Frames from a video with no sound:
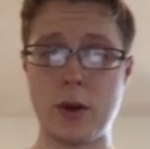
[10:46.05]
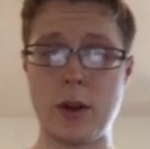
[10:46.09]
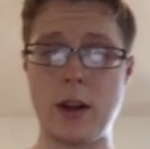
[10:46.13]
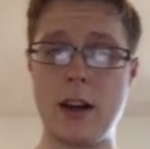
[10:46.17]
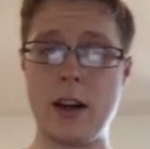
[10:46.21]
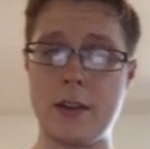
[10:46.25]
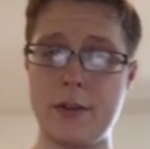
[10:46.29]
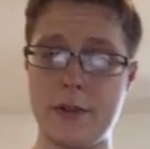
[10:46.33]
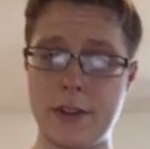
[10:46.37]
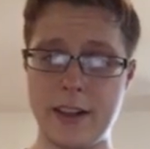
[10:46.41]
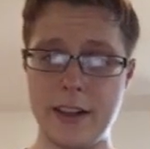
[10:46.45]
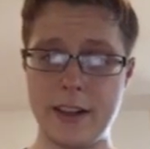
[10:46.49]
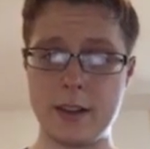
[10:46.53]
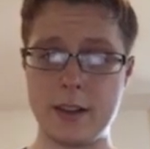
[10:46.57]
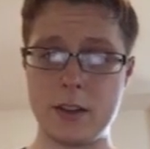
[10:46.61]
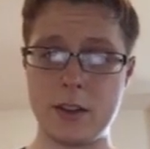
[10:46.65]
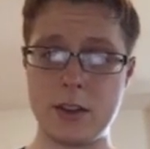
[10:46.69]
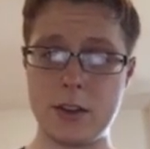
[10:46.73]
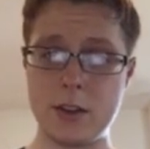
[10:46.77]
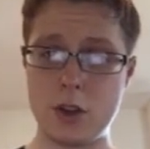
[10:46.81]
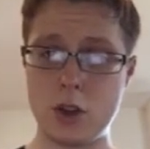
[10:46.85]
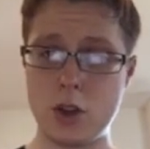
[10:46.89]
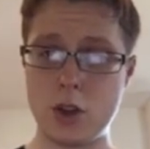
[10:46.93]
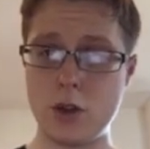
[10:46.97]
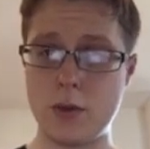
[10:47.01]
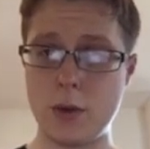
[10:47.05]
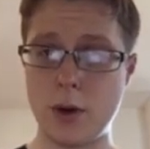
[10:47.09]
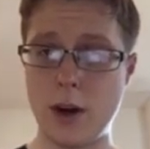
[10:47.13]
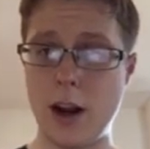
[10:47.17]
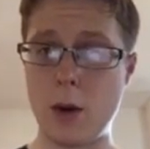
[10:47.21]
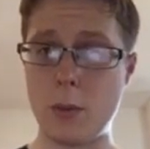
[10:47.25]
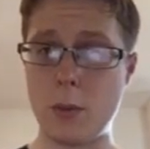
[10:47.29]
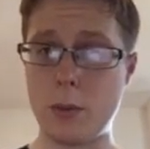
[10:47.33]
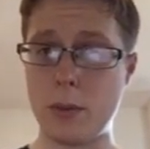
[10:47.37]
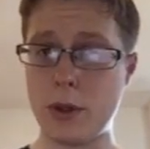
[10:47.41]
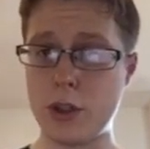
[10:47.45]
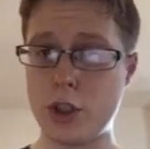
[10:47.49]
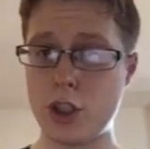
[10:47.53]
lot of things. It's true for
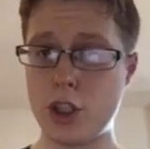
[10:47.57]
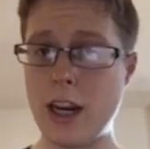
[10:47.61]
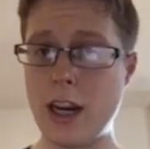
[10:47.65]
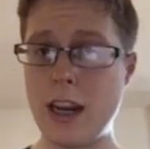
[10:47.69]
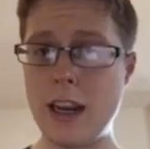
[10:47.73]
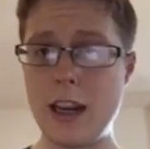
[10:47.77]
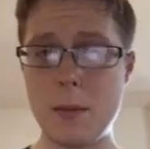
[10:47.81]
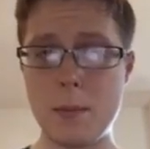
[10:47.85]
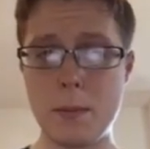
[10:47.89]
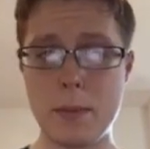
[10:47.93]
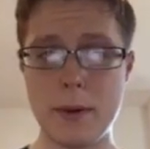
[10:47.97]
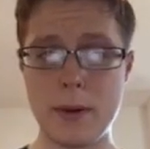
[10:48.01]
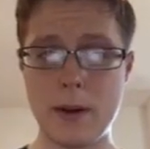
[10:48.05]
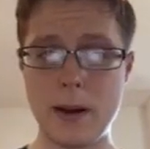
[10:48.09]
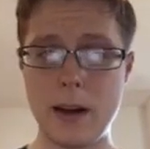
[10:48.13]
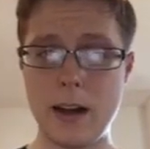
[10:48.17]
output shape.